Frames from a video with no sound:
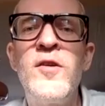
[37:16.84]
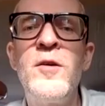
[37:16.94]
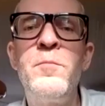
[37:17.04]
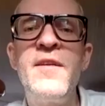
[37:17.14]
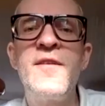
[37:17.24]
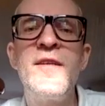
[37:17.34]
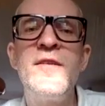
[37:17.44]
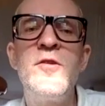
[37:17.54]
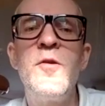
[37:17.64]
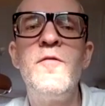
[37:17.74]
a
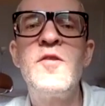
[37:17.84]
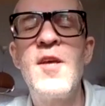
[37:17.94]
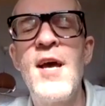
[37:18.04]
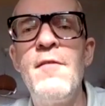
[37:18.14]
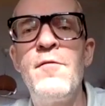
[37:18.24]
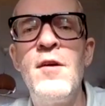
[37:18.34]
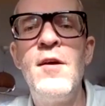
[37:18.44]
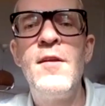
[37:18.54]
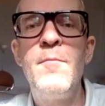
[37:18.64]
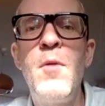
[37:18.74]
business, you obviously have
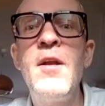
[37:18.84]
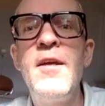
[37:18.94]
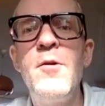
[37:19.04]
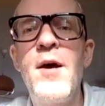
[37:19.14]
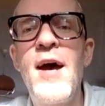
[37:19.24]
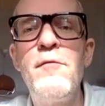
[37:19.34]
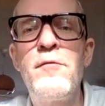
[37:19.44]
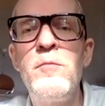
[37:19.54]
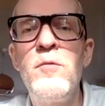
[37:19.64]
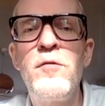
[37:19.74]
the money you have
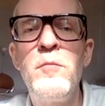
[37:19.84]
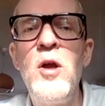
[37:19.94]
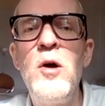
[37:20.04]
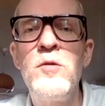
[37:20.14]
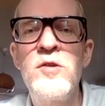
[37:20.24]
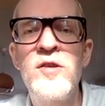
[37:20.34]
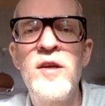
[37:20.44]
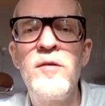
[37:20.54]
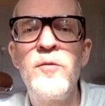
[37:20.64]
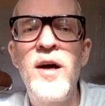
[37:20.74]
from loans
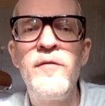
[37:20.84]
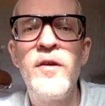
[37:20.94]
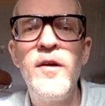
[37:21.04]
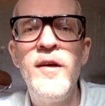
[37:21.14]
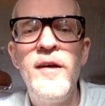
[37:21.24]
and what have you.